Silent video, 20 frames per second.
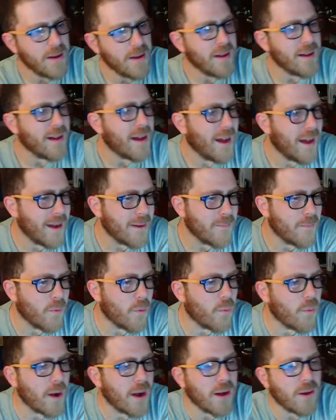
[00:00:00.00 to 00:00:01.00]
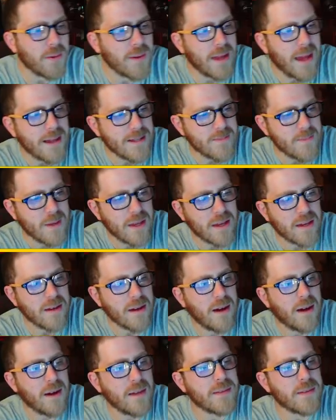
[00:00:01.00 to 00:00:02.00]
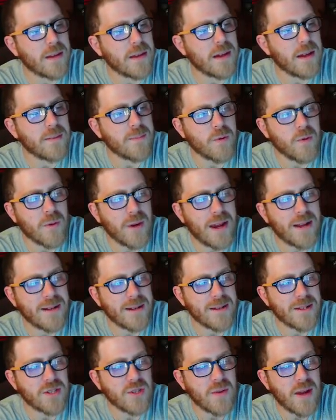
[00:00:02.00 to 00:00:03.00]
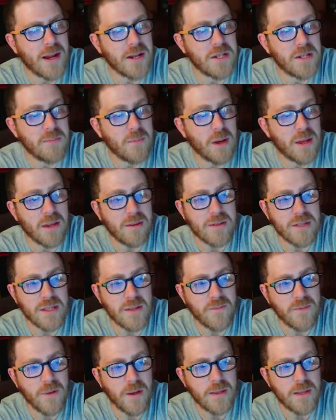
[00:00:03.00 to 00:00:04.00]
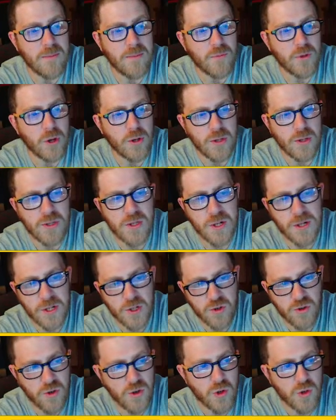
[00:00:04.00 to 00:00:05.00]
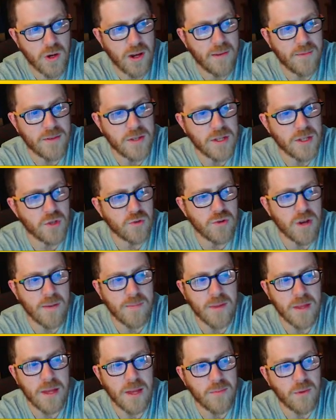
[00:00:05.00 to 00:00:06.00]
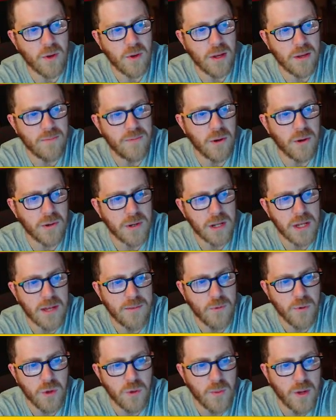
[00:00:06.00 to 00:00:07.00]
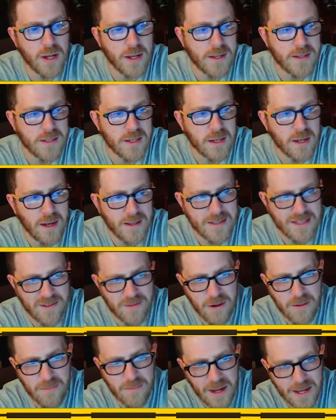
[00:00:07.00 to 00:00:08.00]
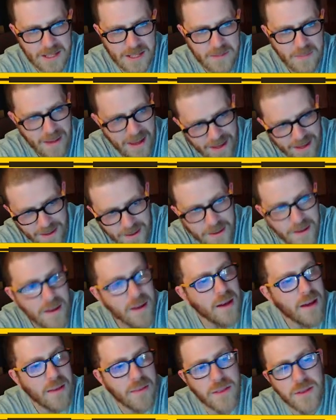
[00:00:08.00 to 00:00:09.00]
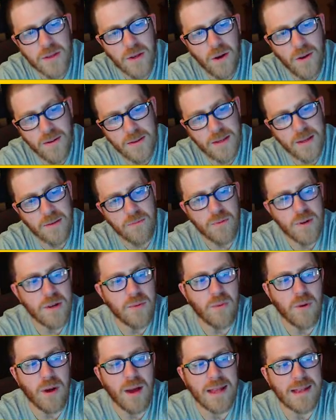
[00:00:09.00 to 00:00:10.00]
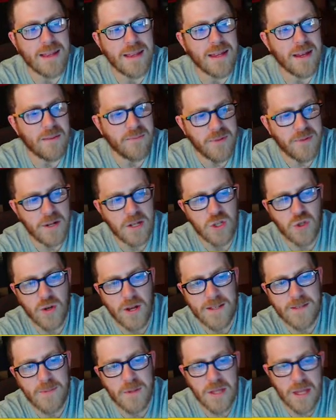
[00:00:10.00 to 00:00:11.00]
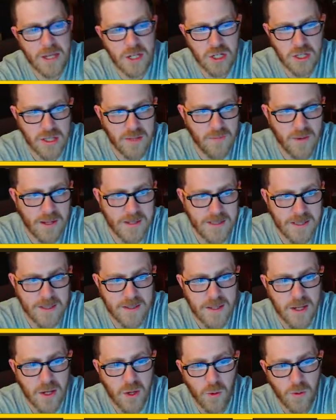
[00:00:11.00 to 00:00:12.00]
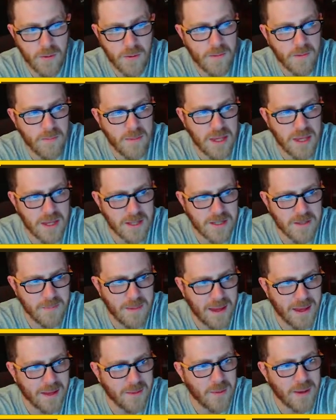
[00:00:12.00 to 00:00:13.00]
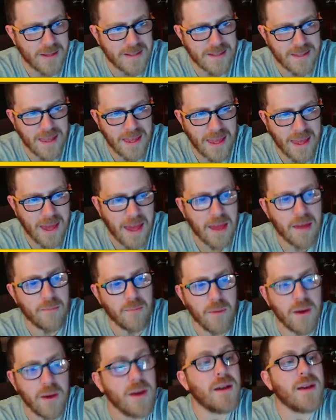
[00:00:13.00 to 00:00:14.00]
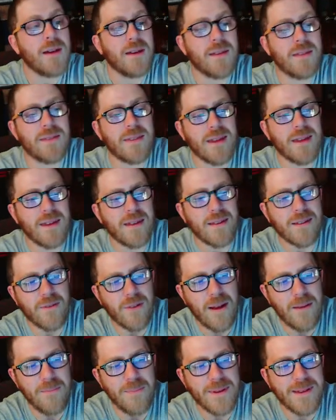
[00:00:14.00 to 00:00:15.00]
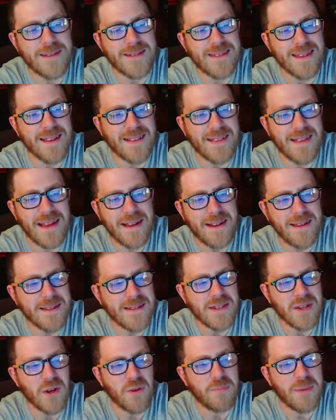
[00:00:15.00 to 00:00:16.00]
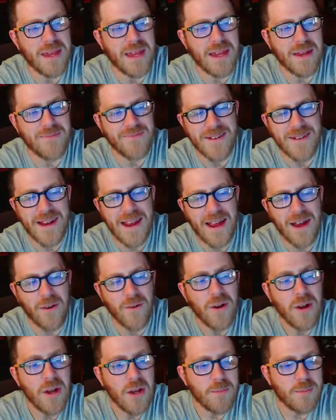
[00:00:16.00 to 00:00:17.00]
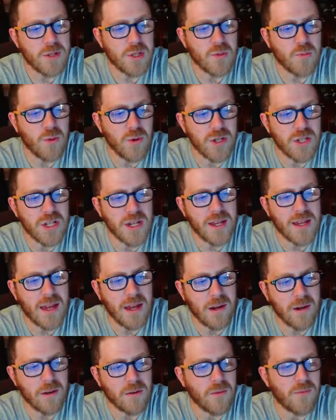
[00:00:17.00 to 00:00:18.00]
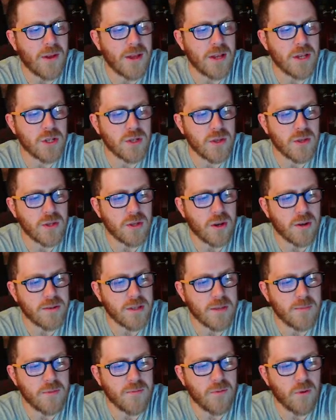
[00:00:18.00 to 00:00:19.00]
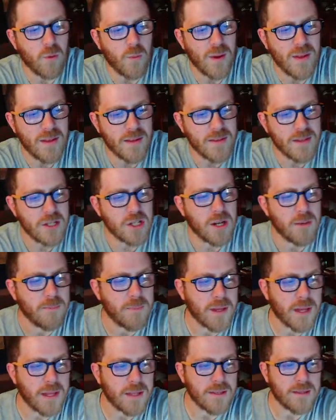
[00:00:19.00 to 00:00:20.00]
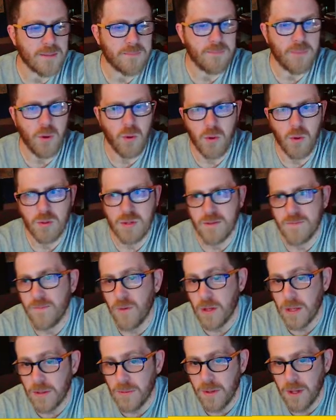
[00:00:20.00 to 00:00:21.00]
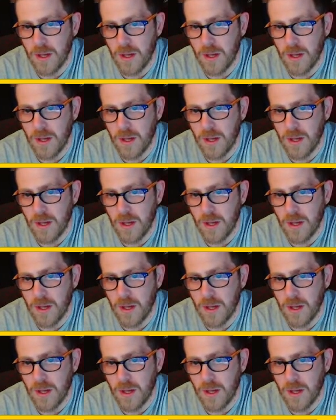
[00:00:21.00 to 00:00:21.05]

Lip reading: While Yasmin Khan created a distraction by using the 13th Doctor sonic screwdriver to disrupt the hypnotic field and give all the workers and guards their own minds back, the Doctor rewired the unfinished transportation device to suck all of the minions back whence they came. The Krampus declared herself beaten for now, but swore she'd get her revenge on the Doctor before willingly jumping into the portal to follow her